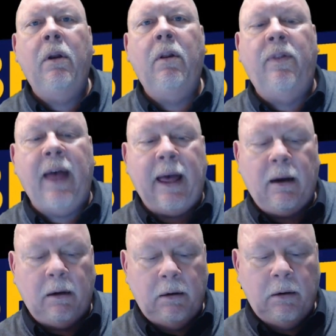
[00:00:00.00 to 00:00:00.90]

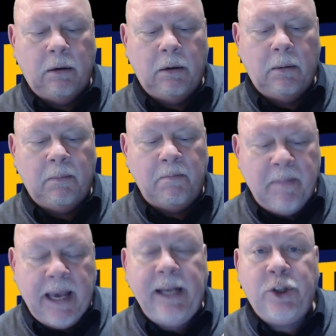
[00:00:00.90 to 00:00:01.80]
that
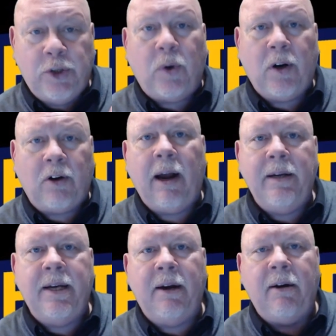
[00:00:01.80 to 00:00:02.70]
meets your
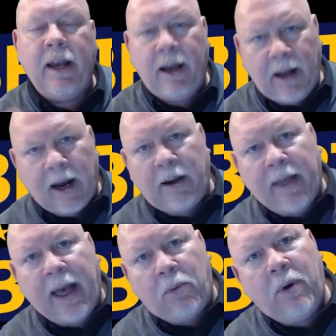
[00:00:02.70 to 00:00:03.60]
criteria on
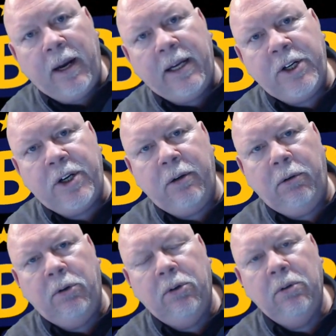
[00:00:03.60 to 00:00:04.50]
that one issue?